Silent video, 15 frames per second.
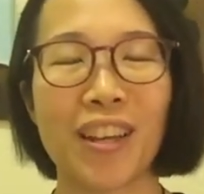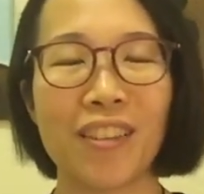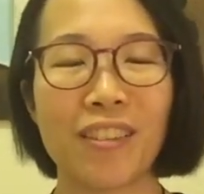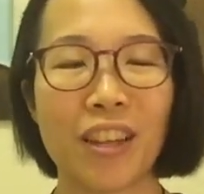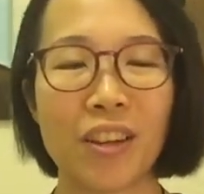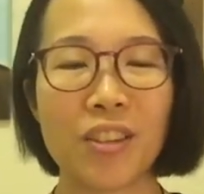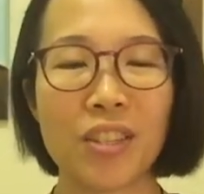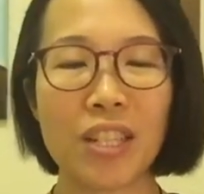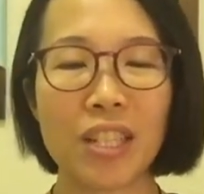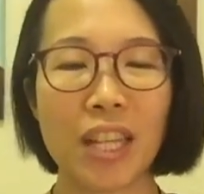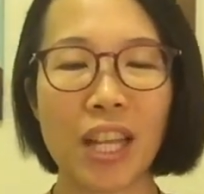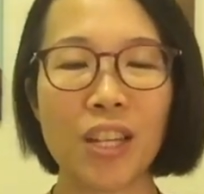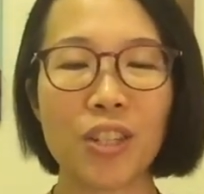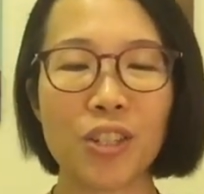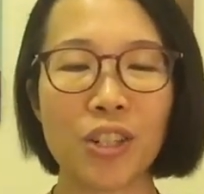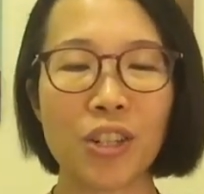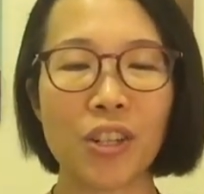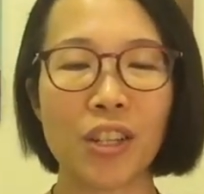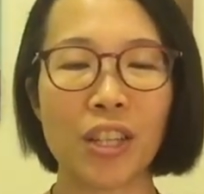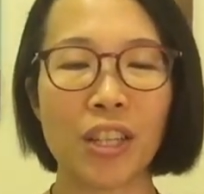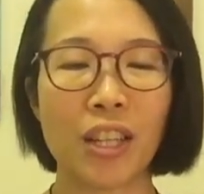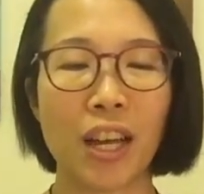There's a danger
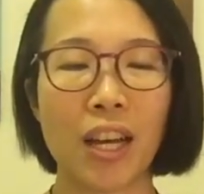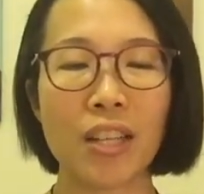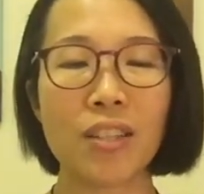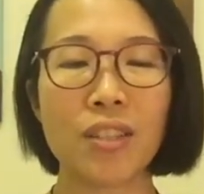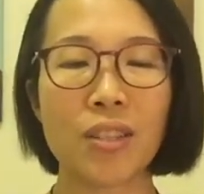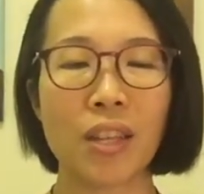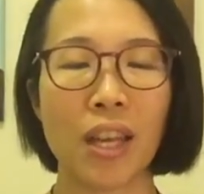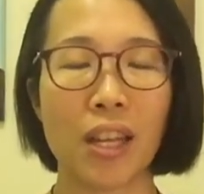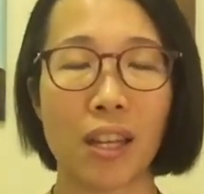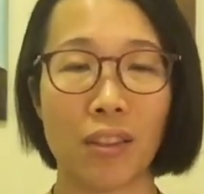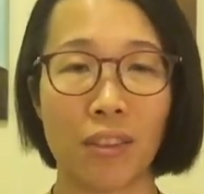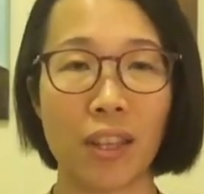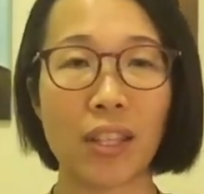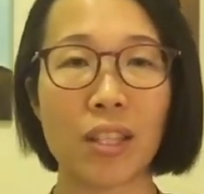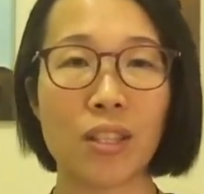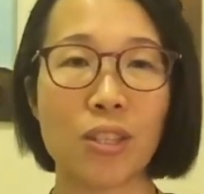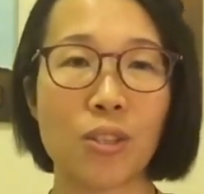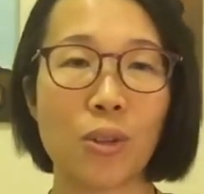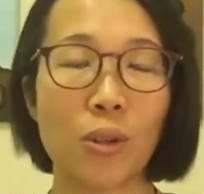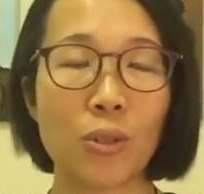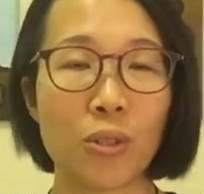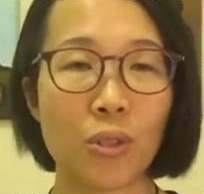in us, and I think this is
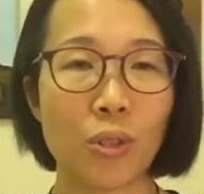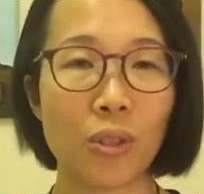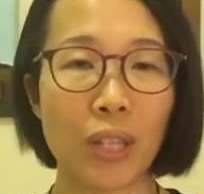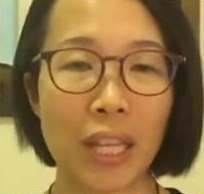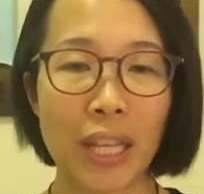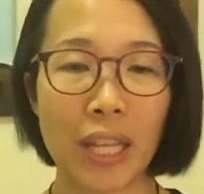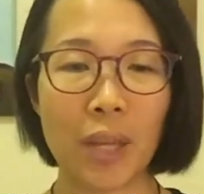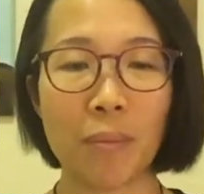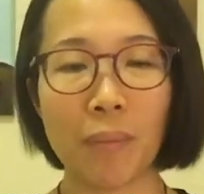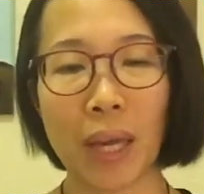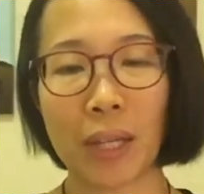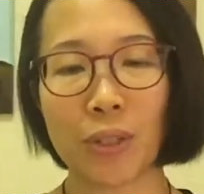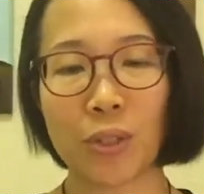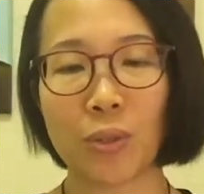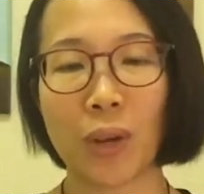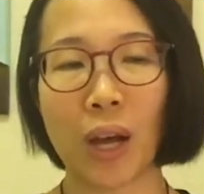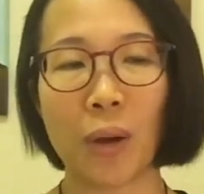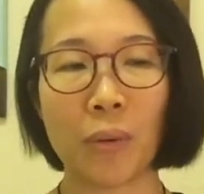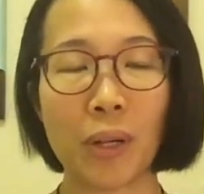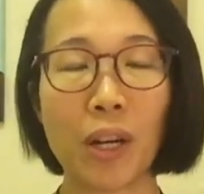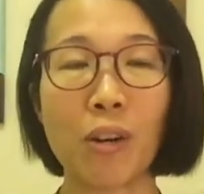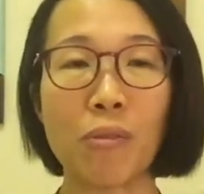also linking back to
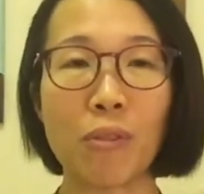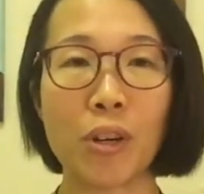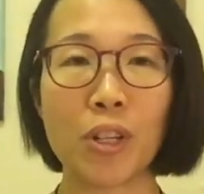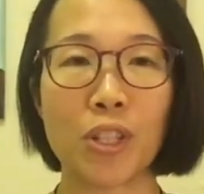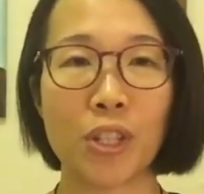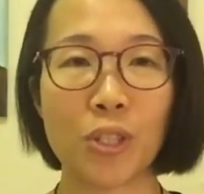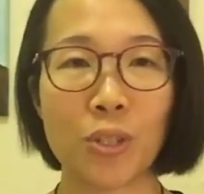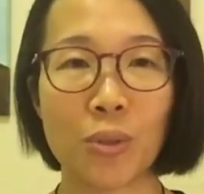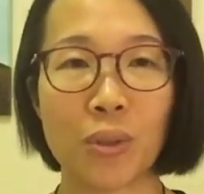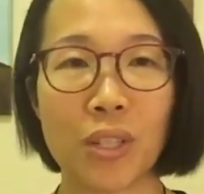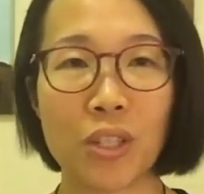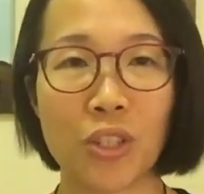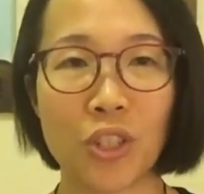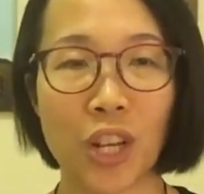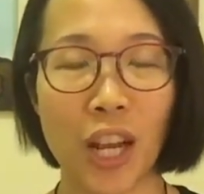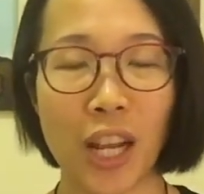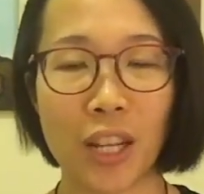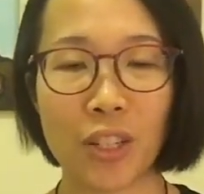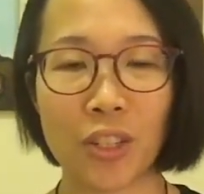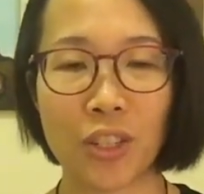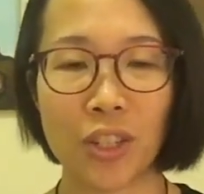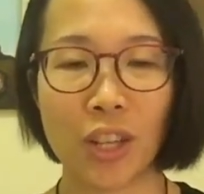our aversion towards
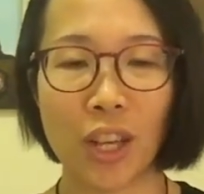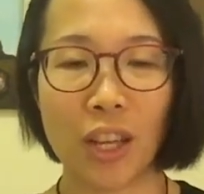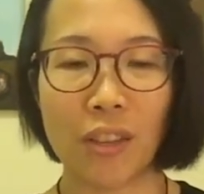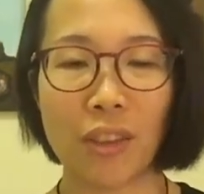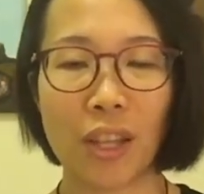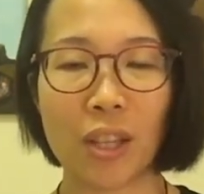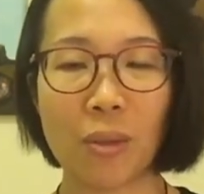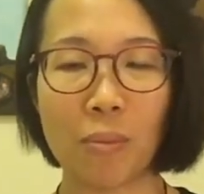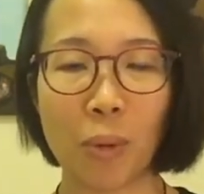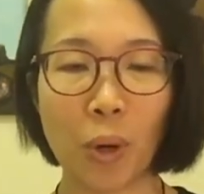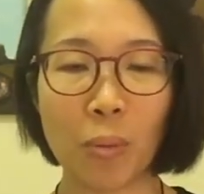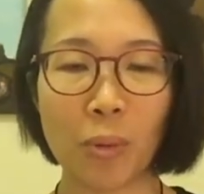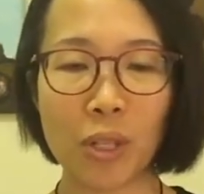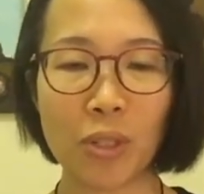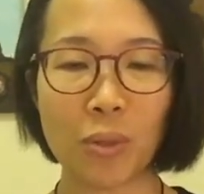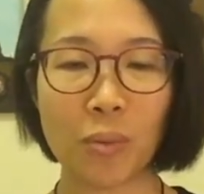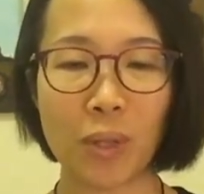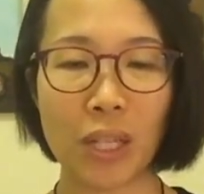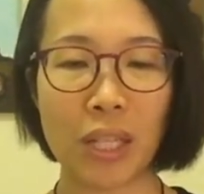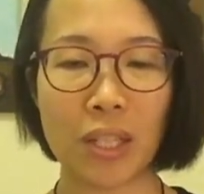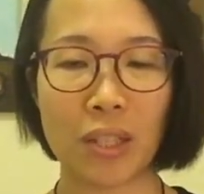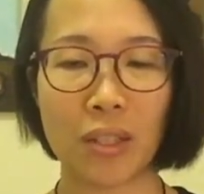change, that the moment
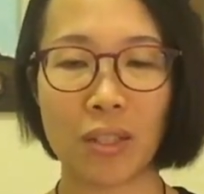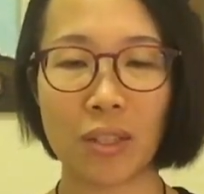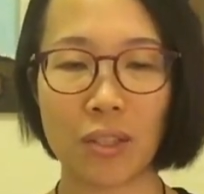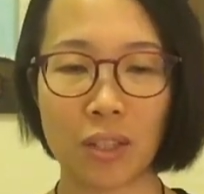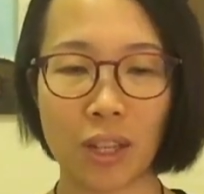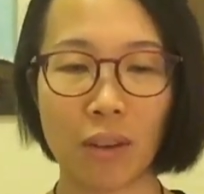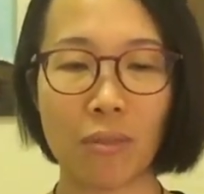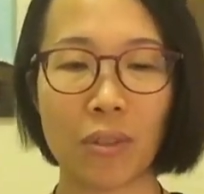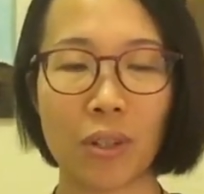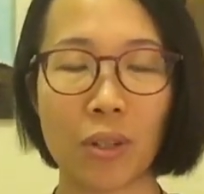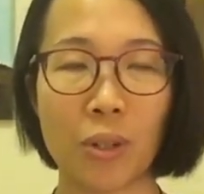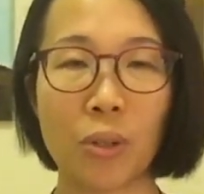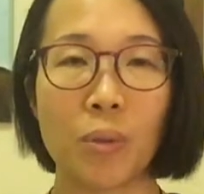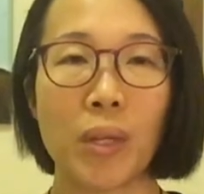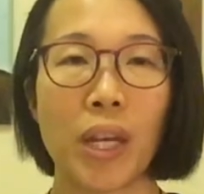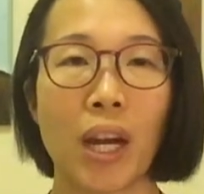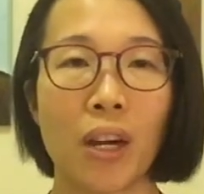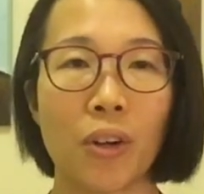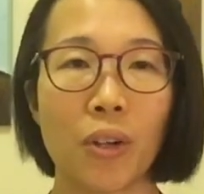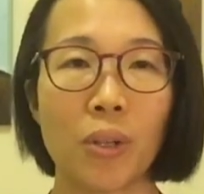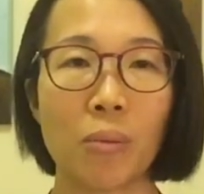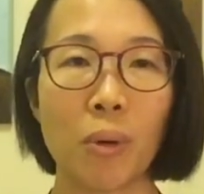we discover who we are,
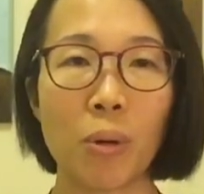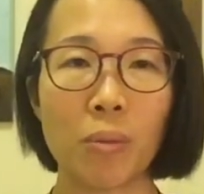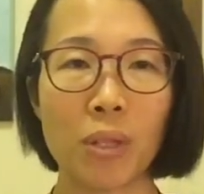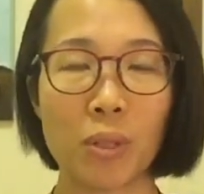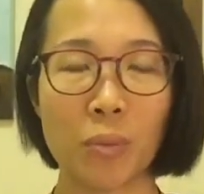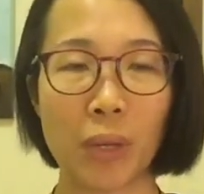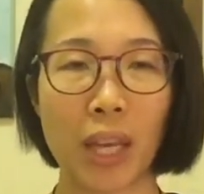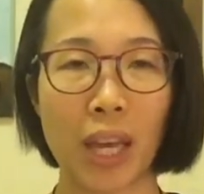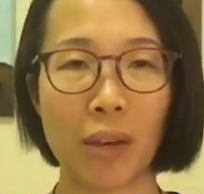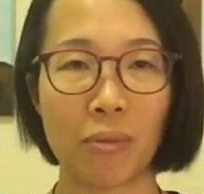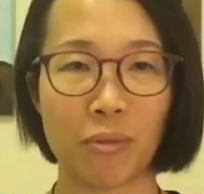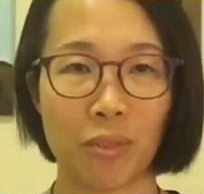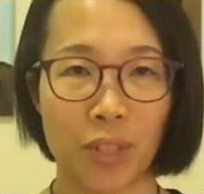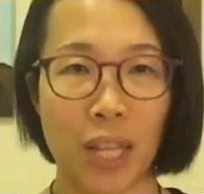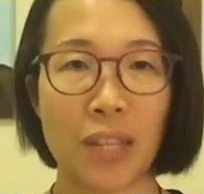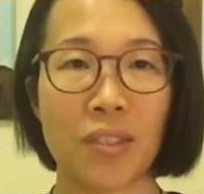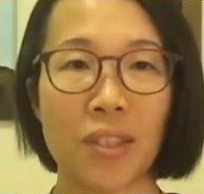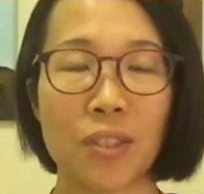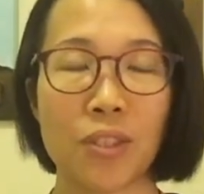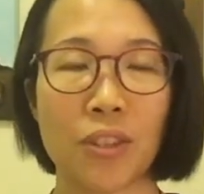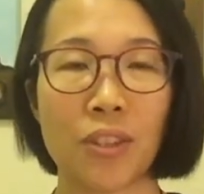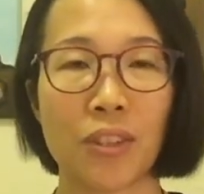or the moment we have
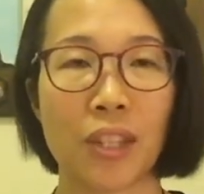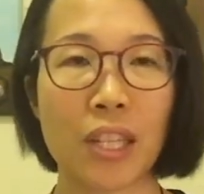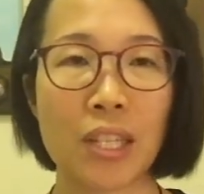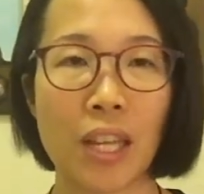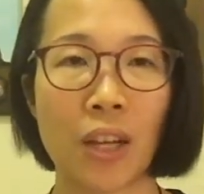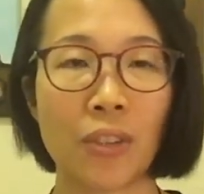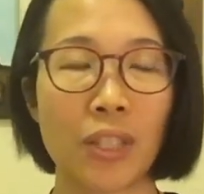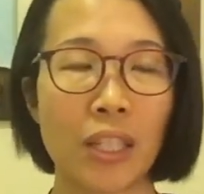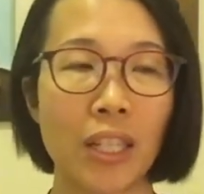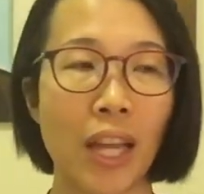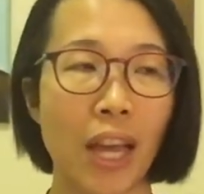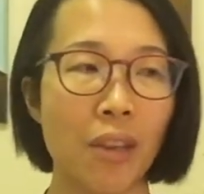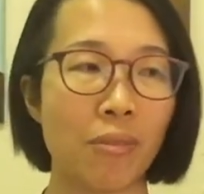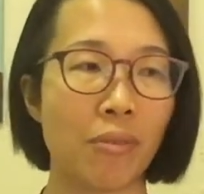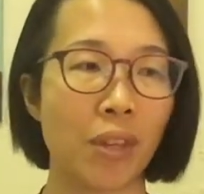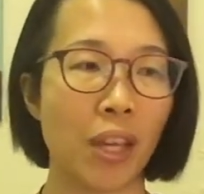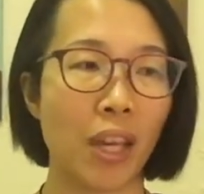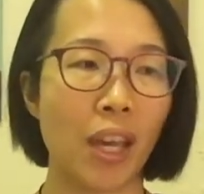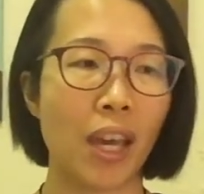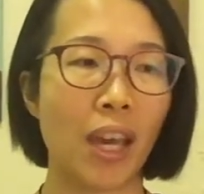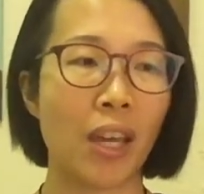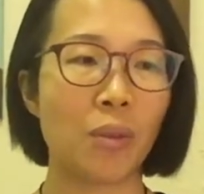tested certain things out in life
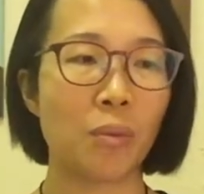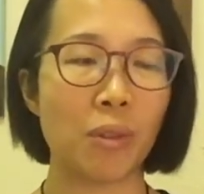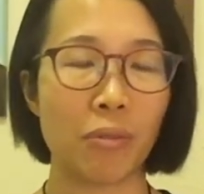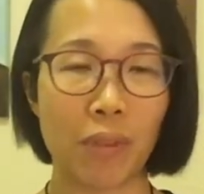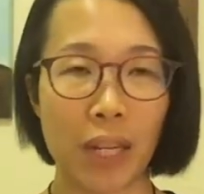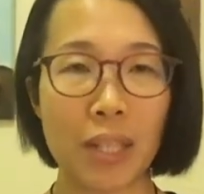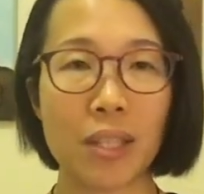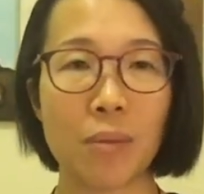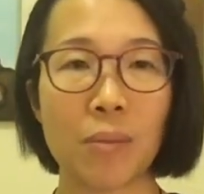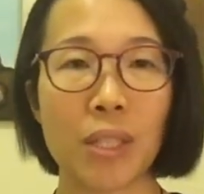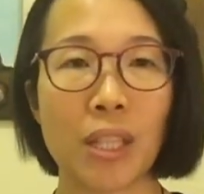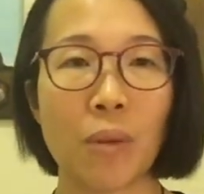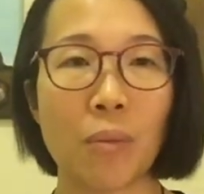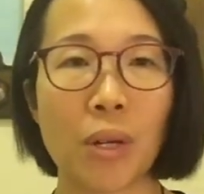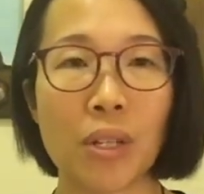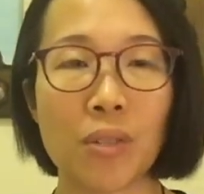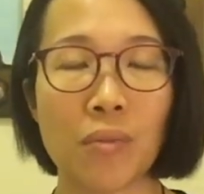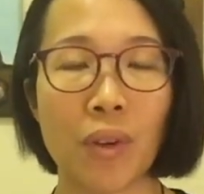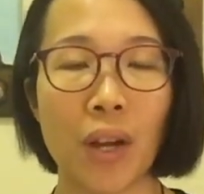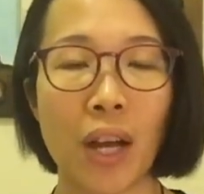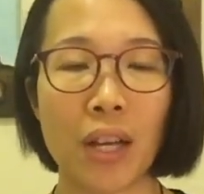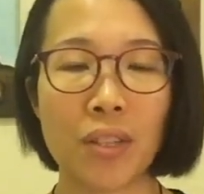and we find something that works for
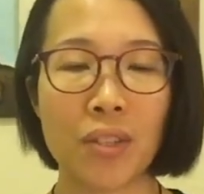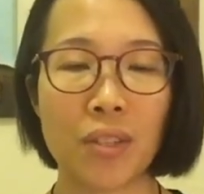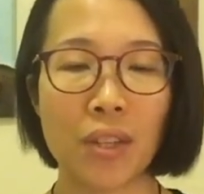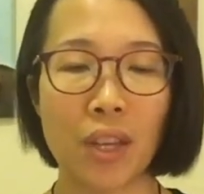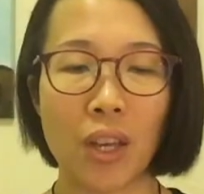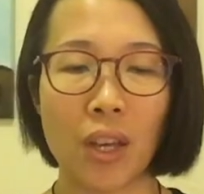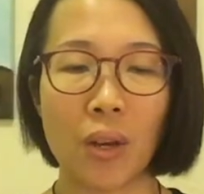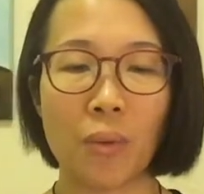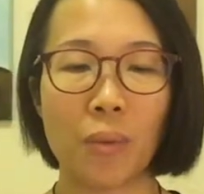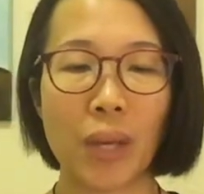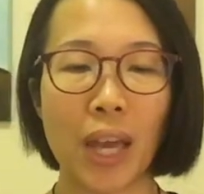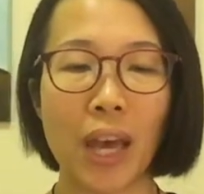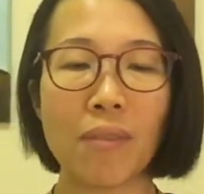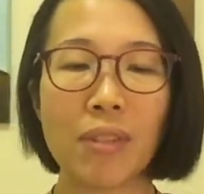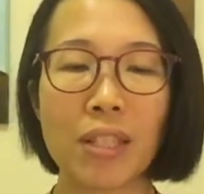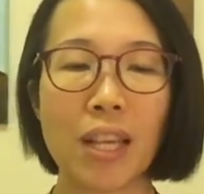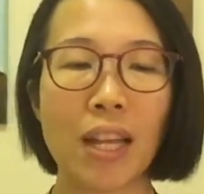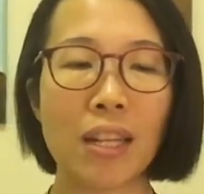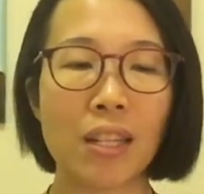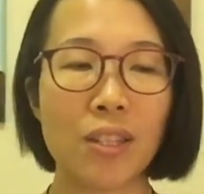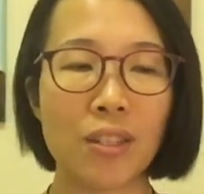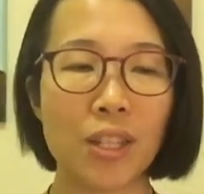us, we have a
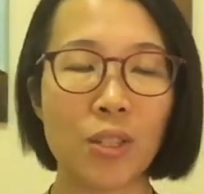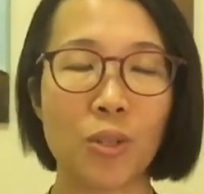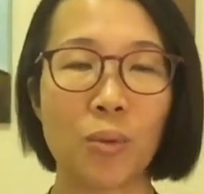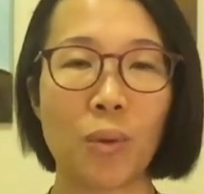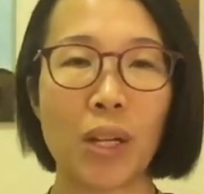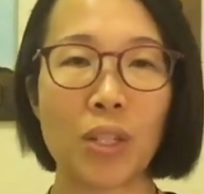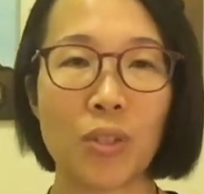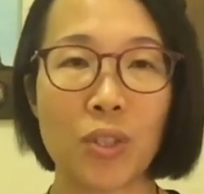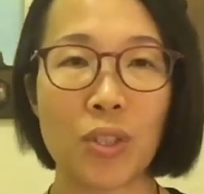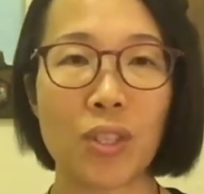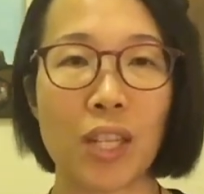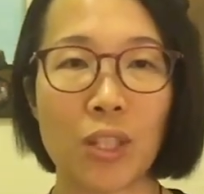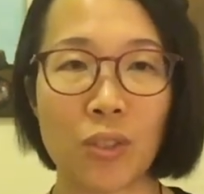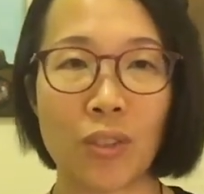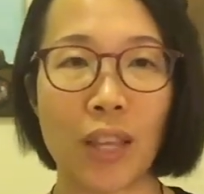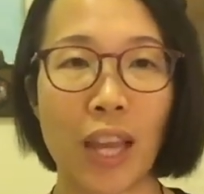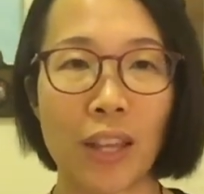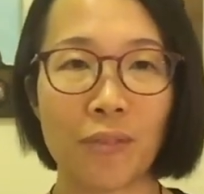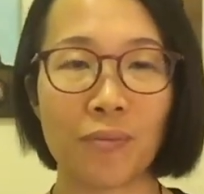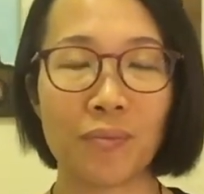tendency to want to stick to that.